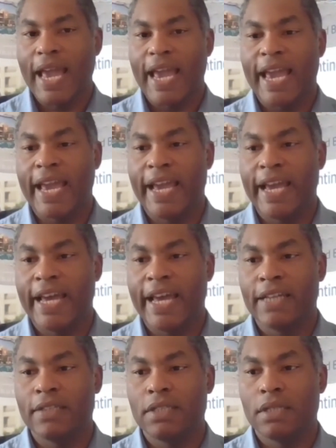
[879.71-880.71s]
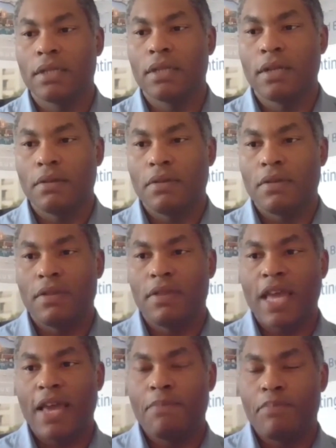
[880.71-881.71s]
And
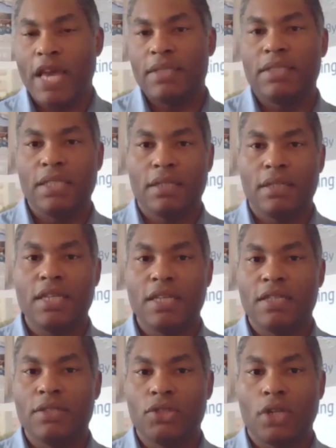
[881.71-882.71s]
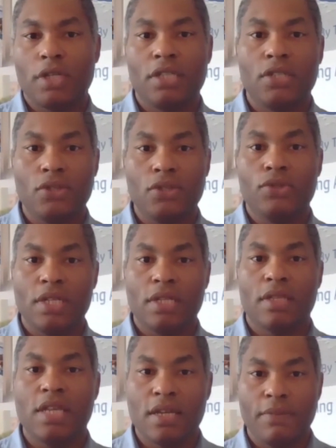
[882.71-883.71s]
they basically started
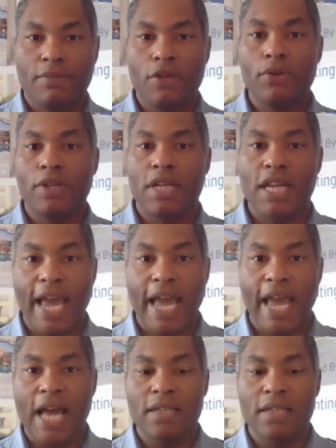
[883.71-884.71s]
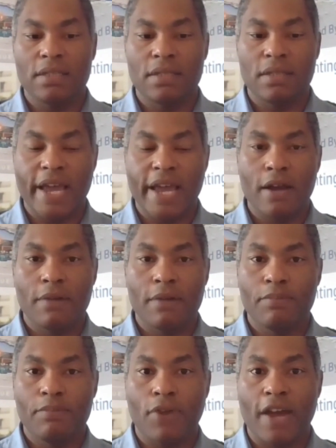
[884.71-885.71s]
using the community as their
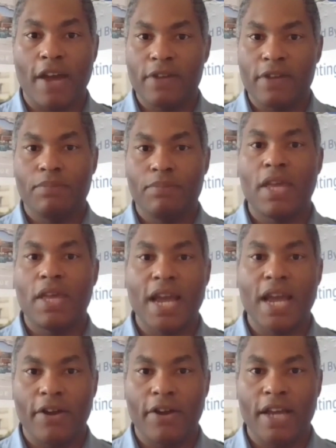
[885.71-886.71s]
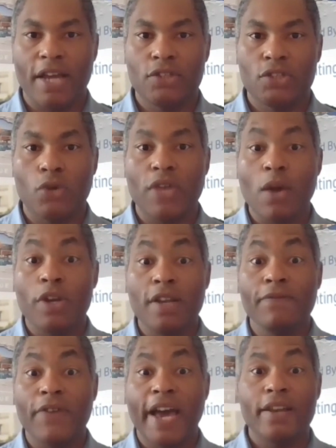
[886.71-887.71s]
private play area. So they would
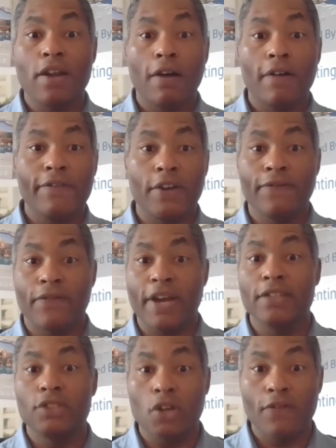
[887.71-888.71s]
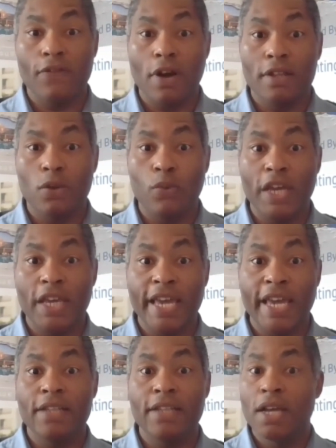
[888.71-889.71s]
invite all of their friends over on the
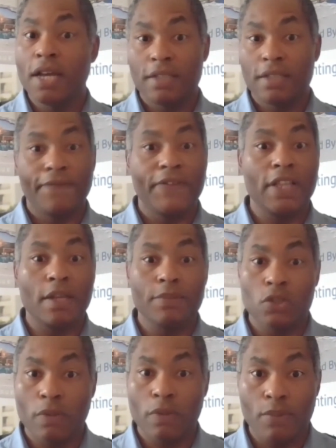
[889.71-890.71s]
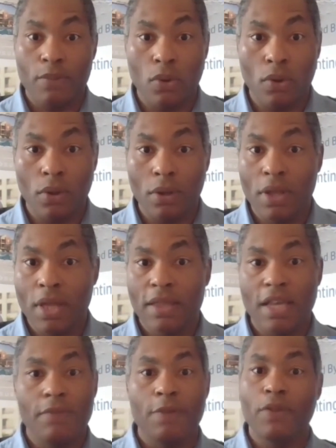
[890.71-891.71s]
weekend to fill up the swimming pool.
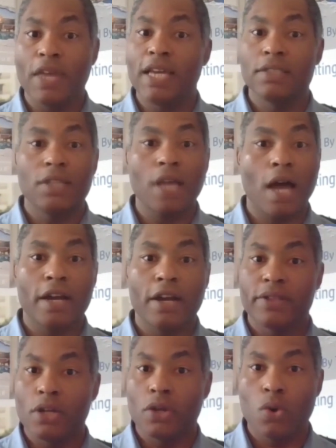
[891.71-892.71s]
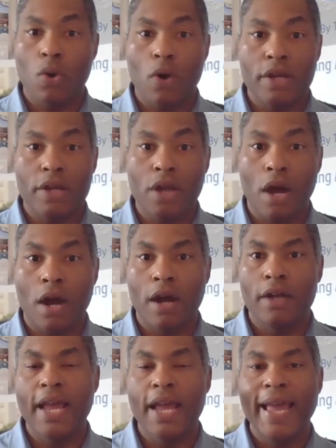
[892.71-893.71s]
They'd be playing soccer in the
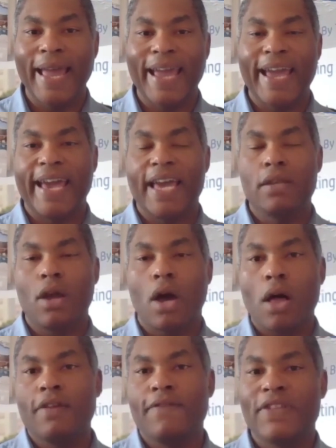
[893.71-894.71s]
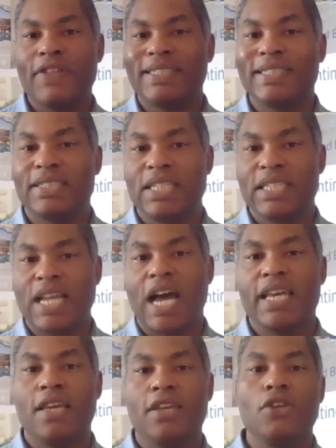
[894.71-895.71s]
courtyard. And all of this is
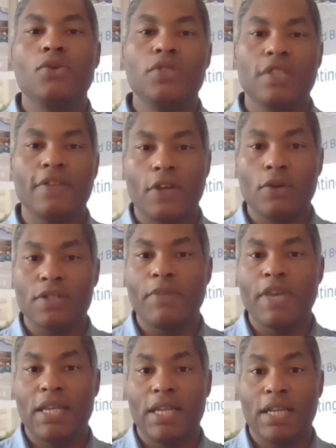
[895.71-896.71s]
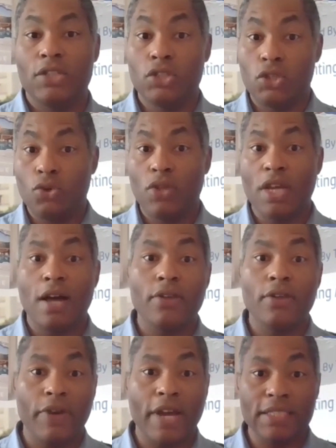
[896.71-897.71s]
denying use of those amenities to the
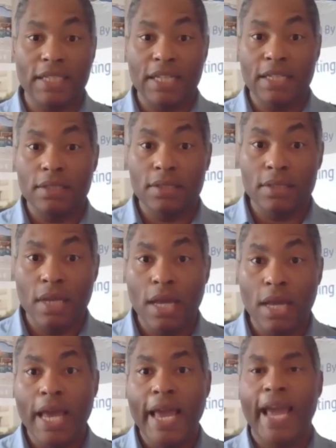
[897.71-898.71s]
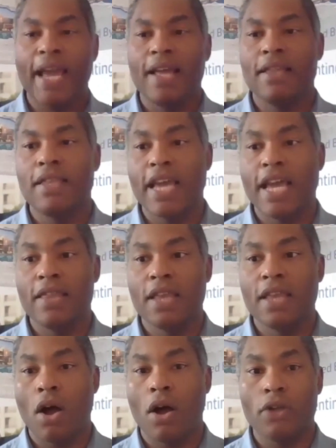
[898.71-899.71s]
other residents. And then
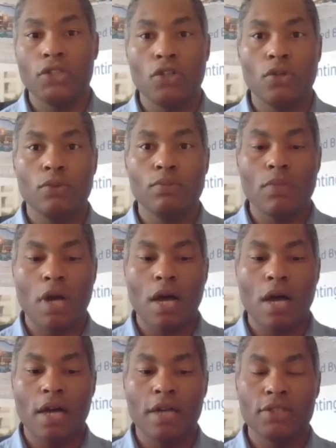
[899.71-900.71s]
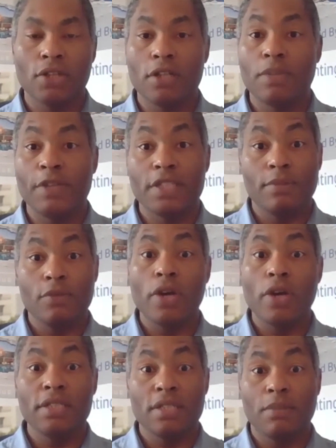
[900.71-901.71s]
there also started to be some
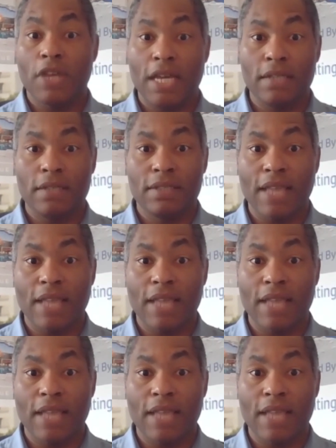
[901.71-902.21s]
noise complaints